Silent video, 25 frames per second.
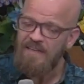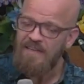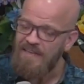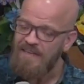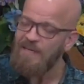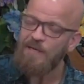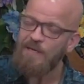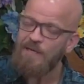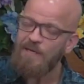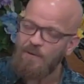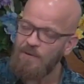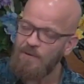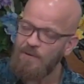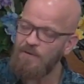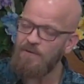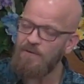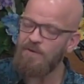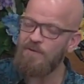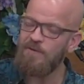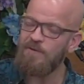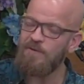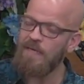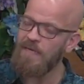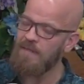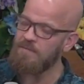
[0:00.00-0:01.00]
in northern
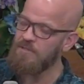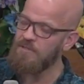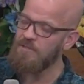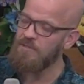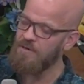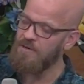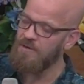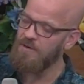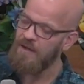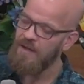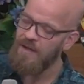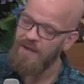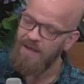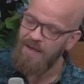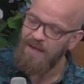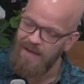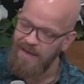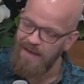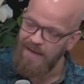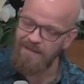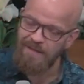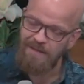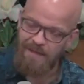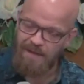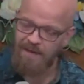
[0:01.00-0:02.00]
New Hampshire,
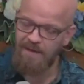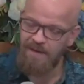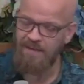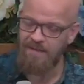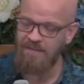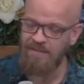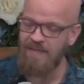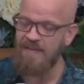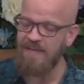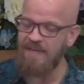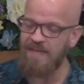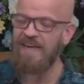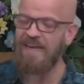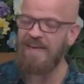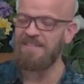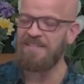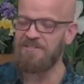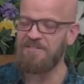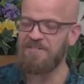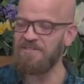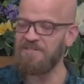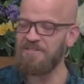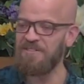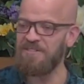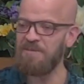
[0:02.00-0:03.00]
at
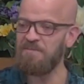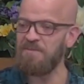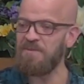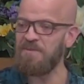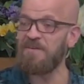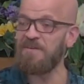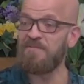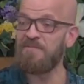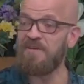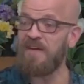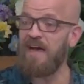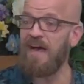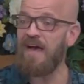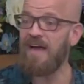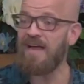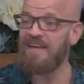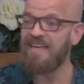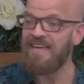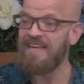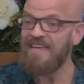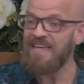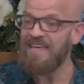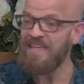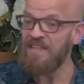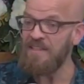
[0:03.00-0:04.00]
Lancaster Assembly of God,
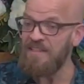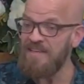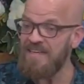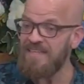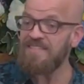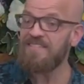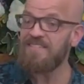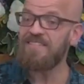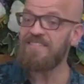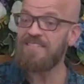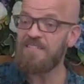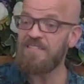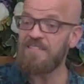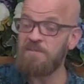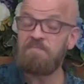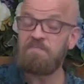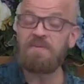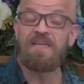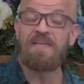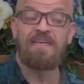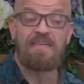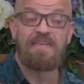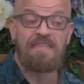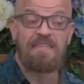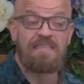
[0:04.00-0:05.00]
this is
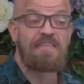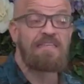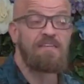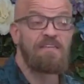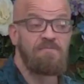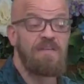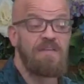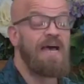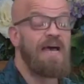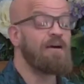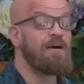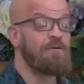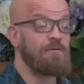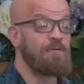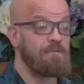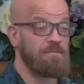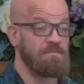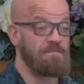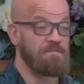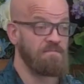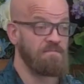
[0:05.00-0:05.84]
being lived out.